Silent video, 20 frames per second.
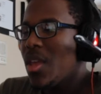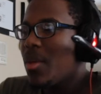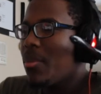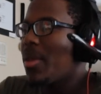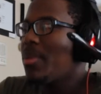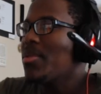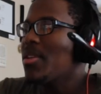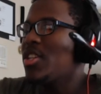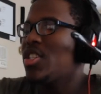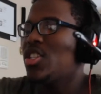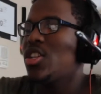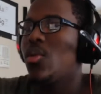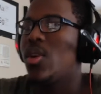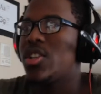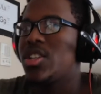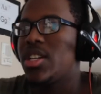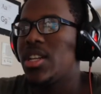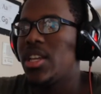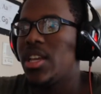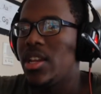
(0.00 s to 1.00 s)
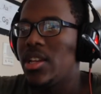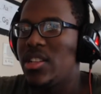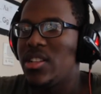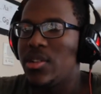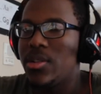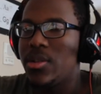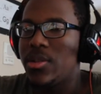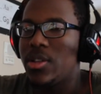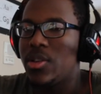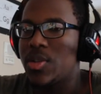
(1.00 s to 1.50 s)
Maybe I should watch it again.
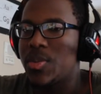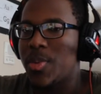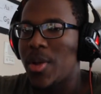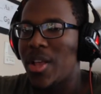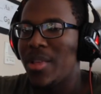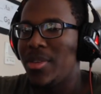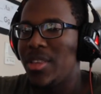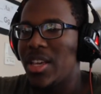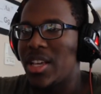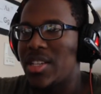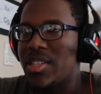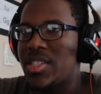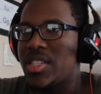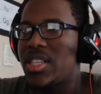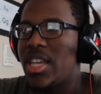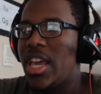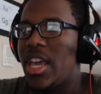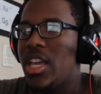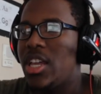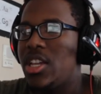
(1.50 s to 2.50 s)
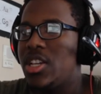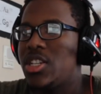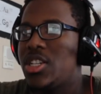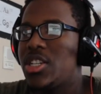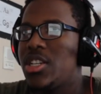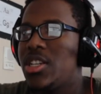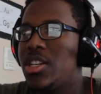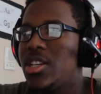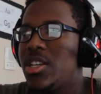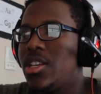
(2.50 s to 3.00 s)
There, there's probably like a stage
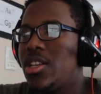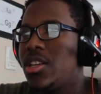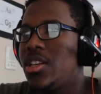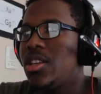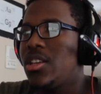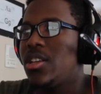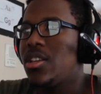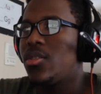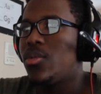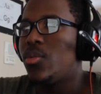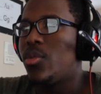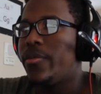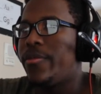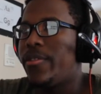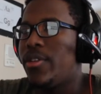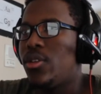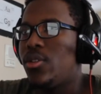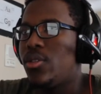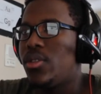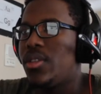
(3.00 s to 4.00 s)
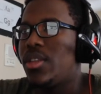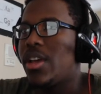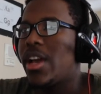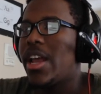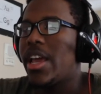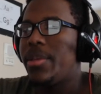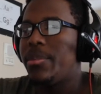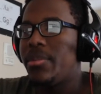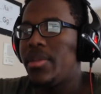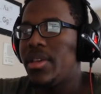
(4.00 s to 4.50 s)
revealed that
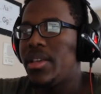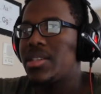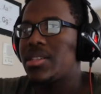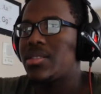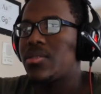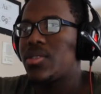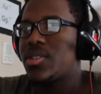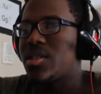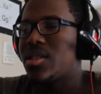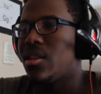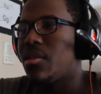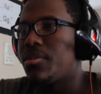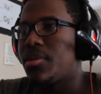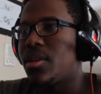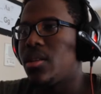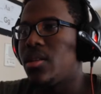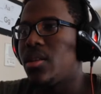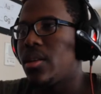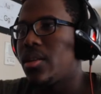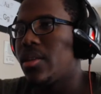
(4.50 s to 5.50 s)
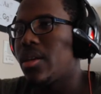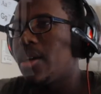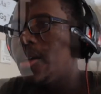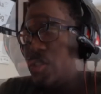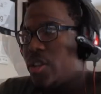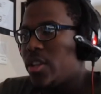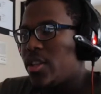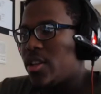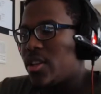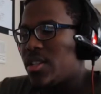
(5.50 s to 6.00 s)
I missed or something like that.
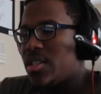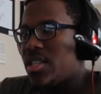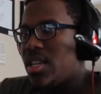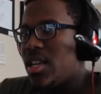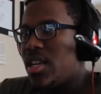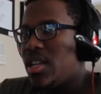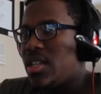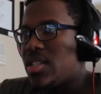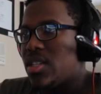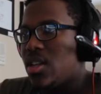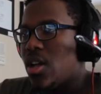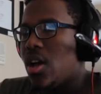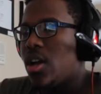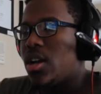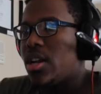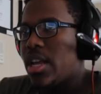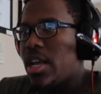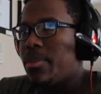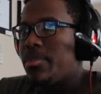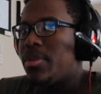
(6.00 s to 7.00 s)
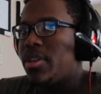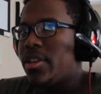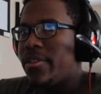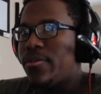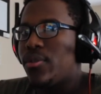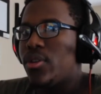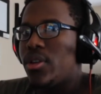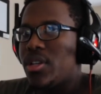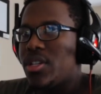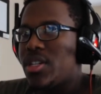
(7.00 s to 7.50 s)
Trailer contains non-gameplay
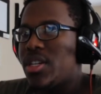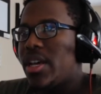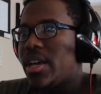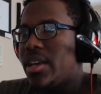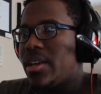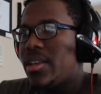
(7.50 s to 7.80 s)
footage, yeah.